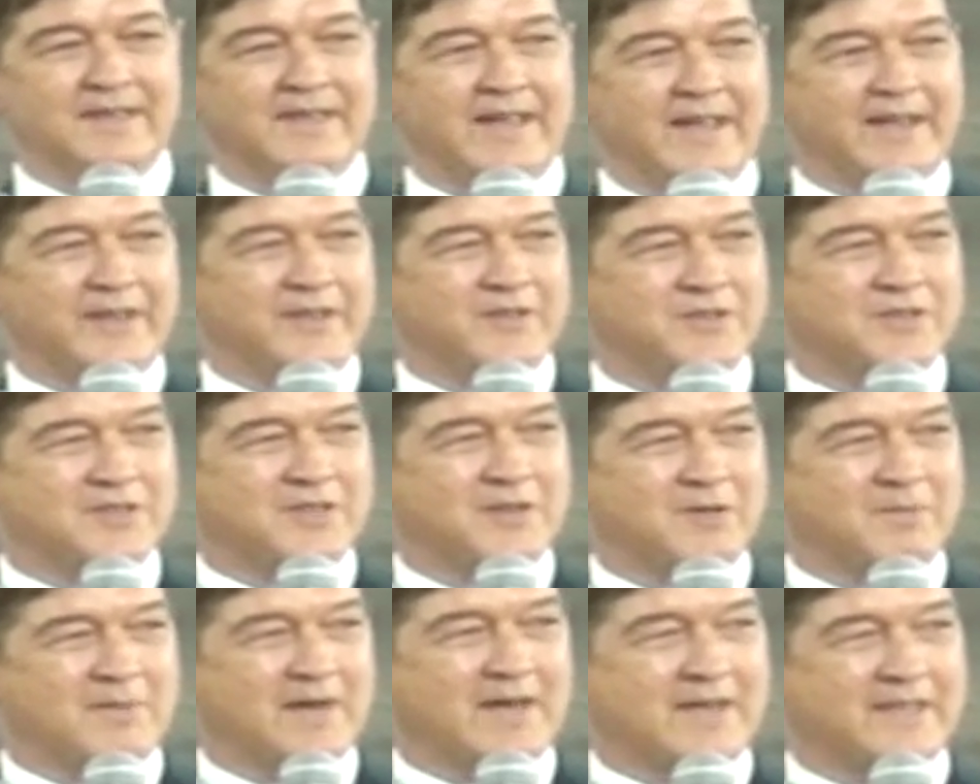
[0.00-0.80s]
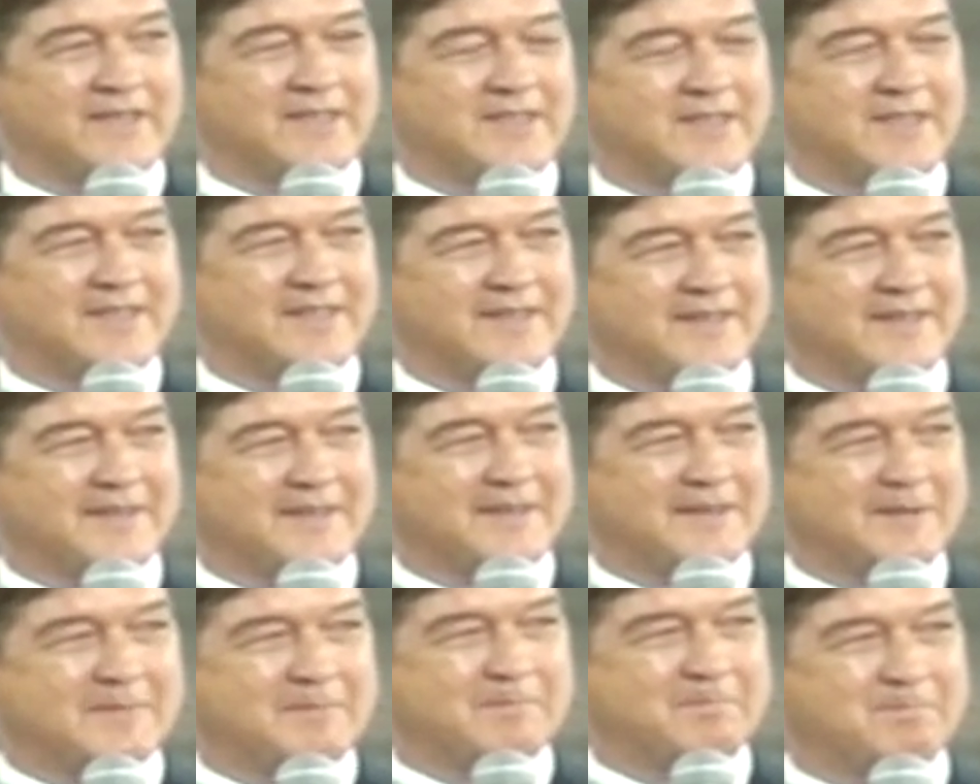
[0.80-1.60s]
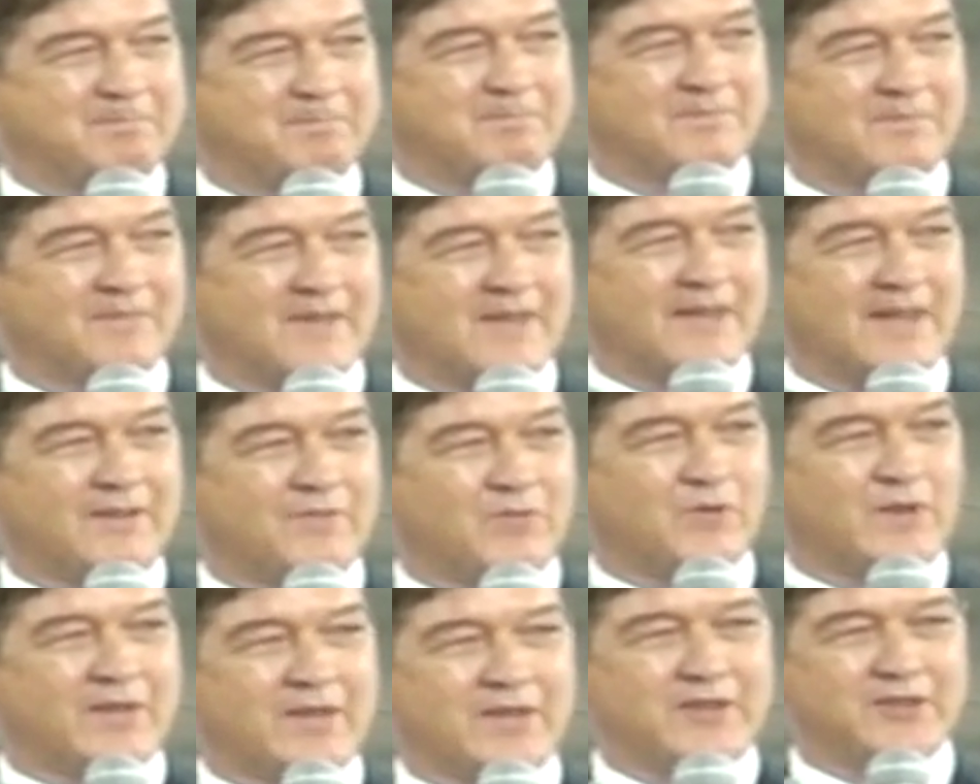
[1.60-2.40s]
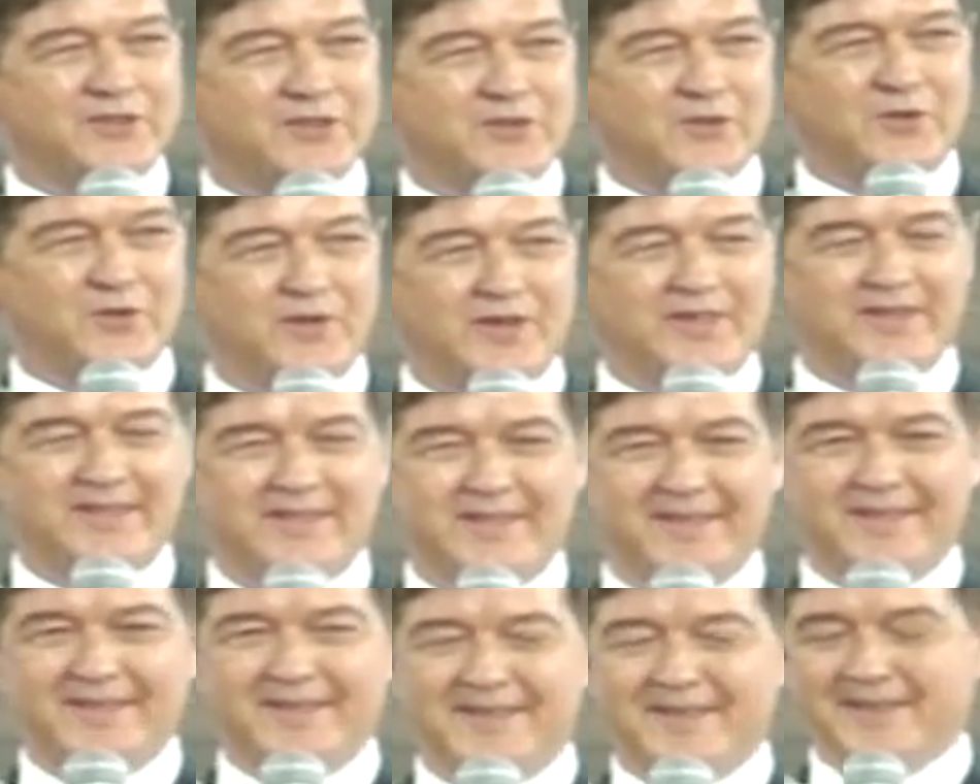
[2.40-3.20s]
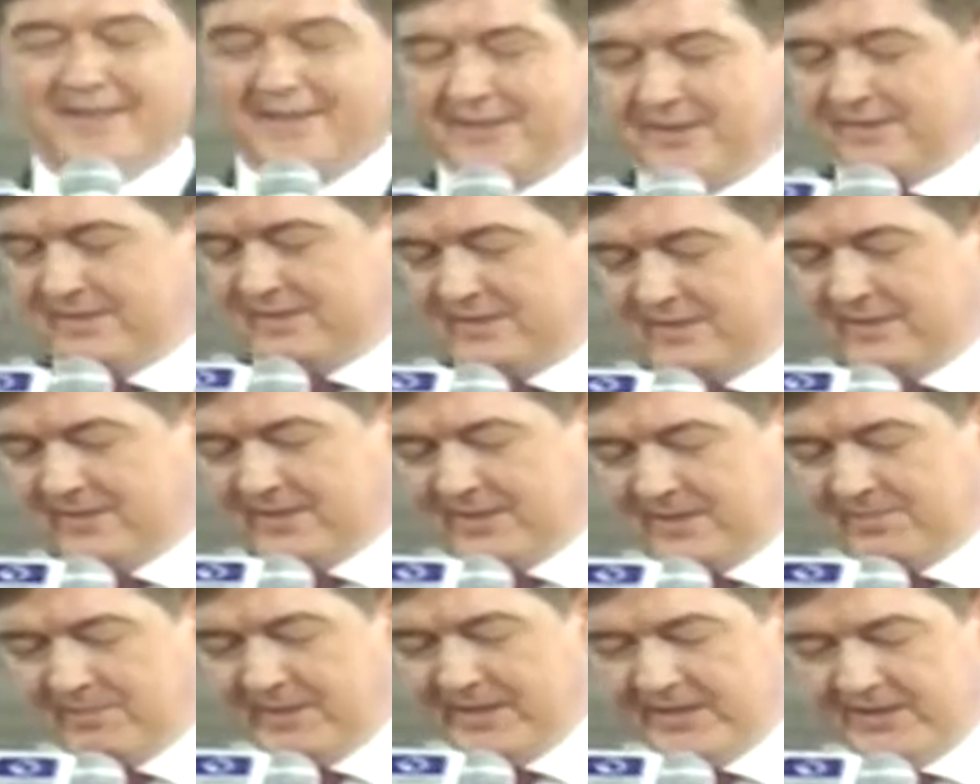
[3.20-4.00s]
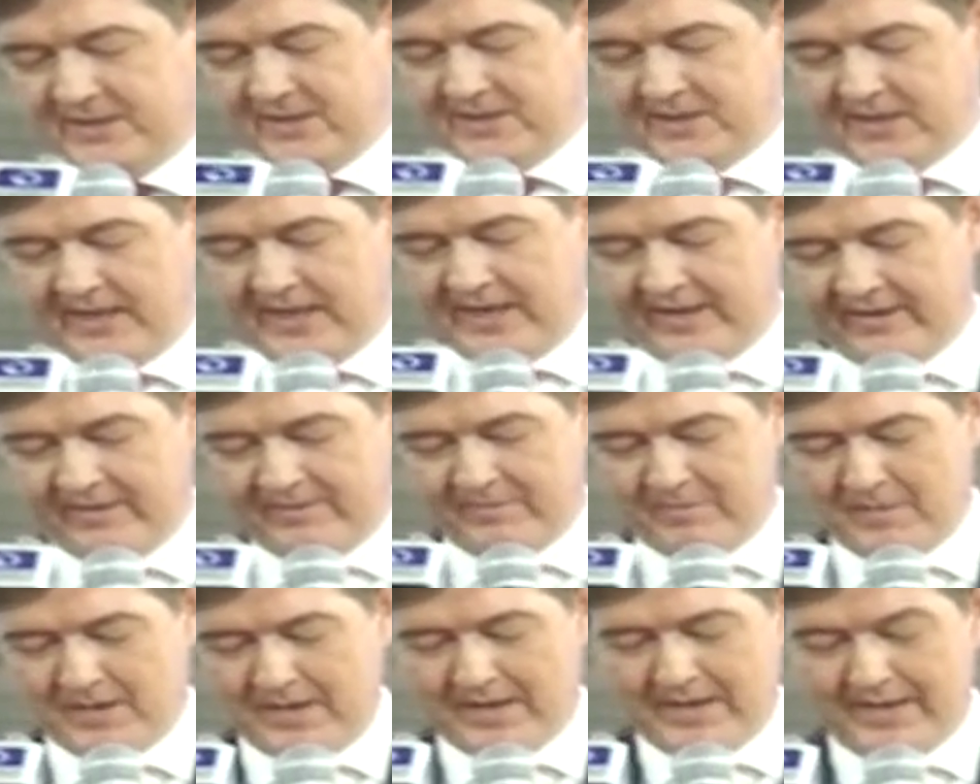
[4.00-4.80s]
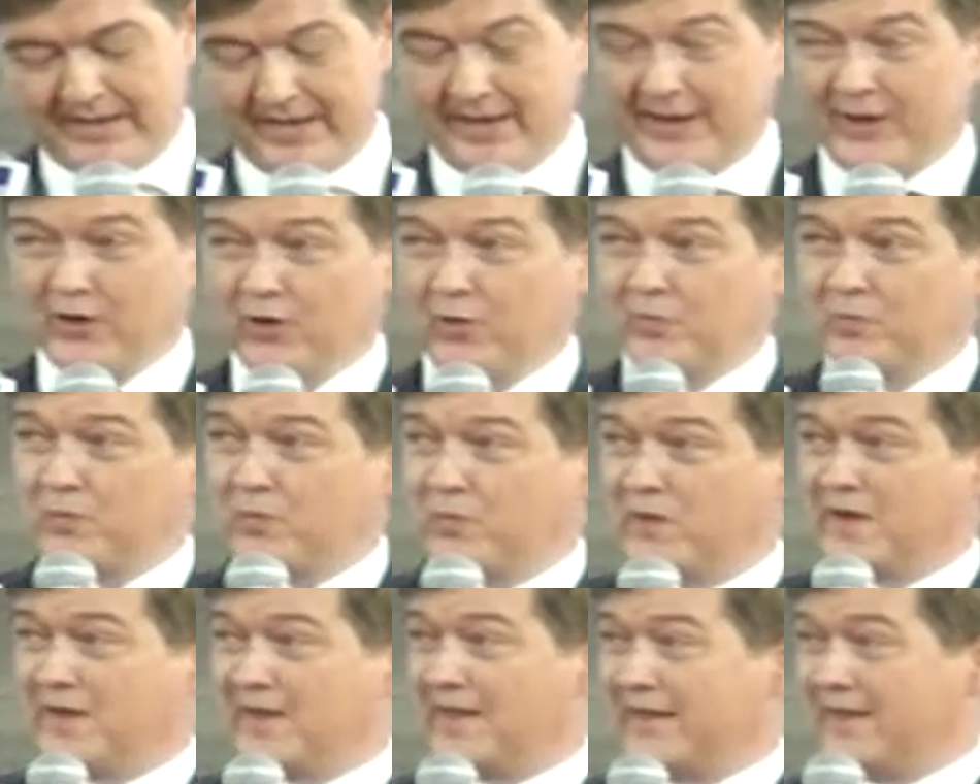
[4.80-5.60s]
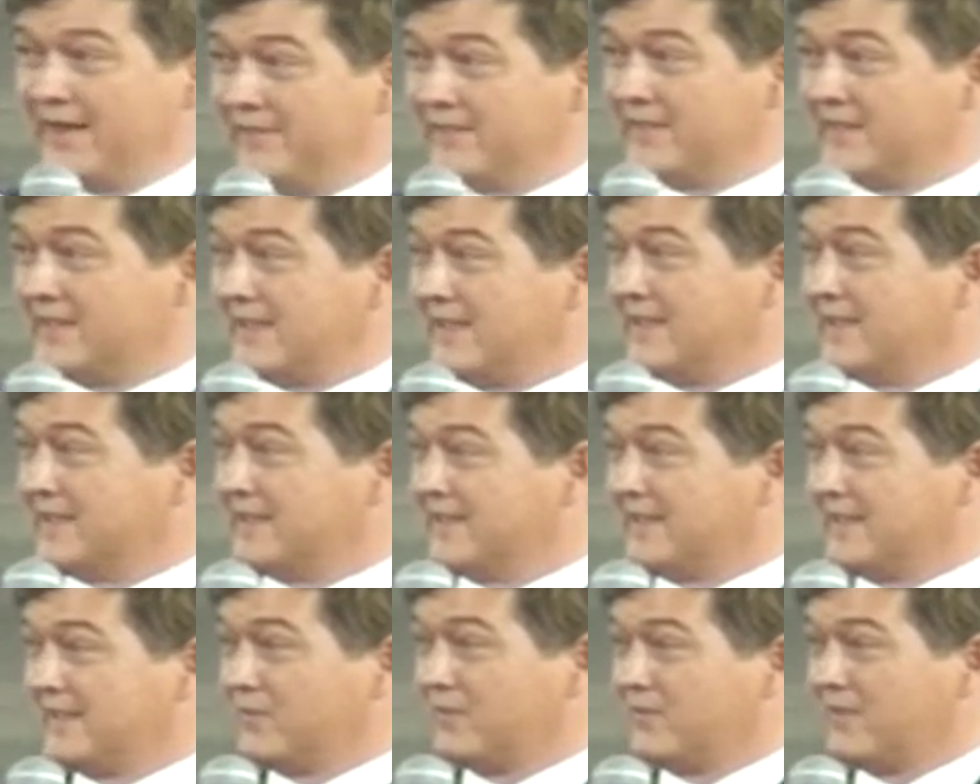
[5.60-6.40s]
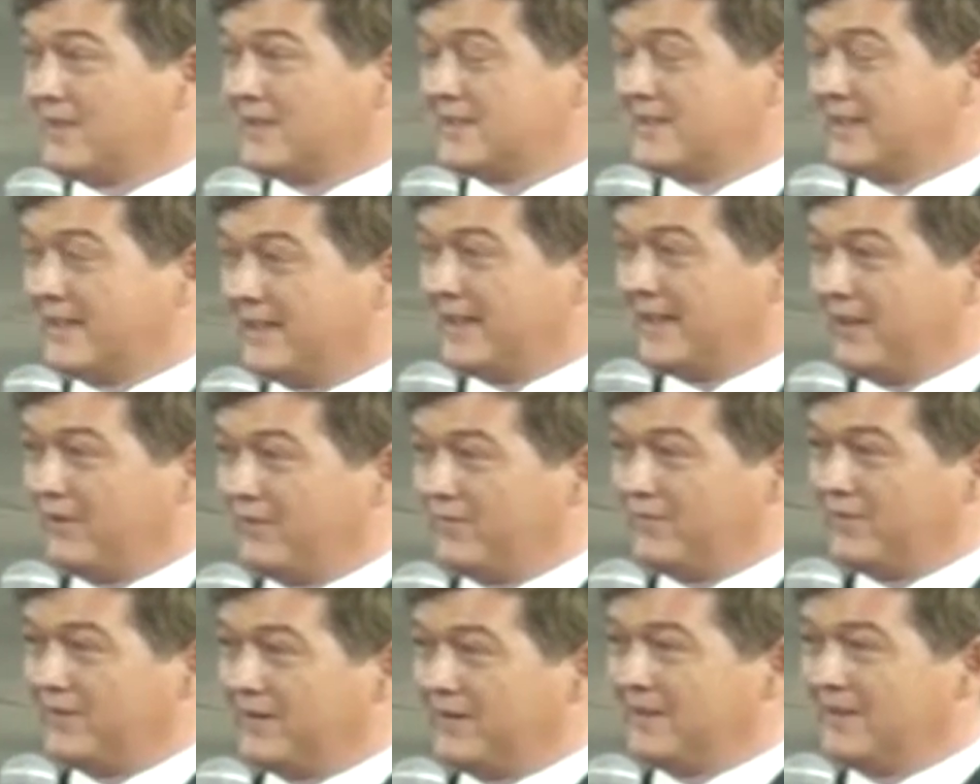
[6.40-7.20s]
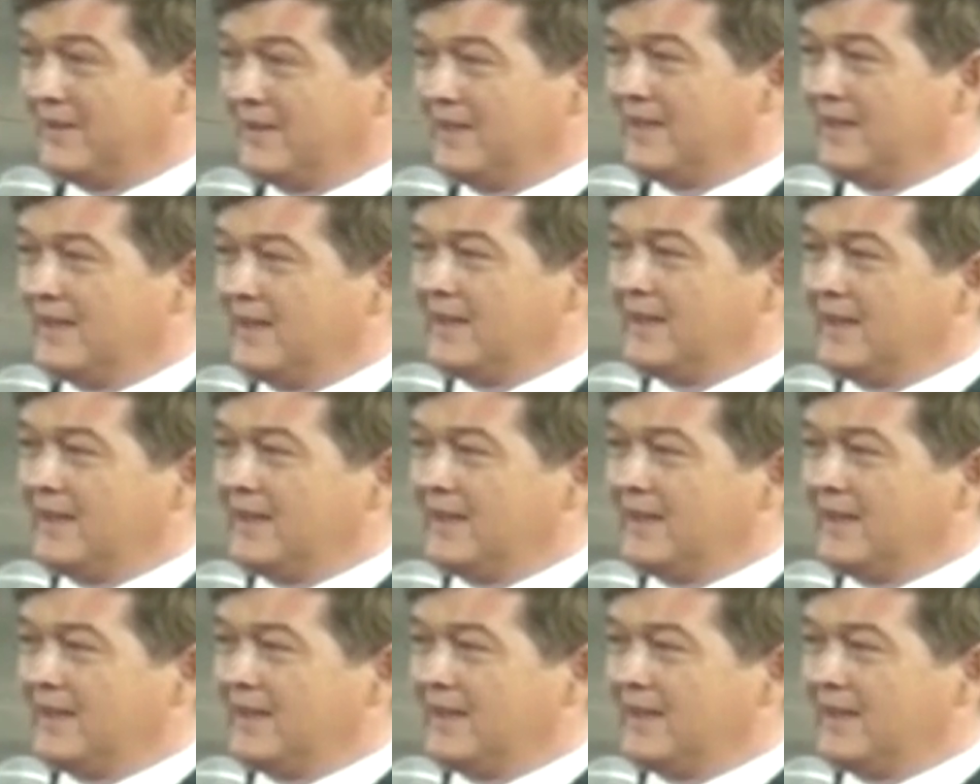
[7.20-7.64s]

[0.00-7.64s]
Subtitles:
Thank you so much. I've really enjoyed the speeches ahead of mine. I hope what I have to say is interesting and helpful.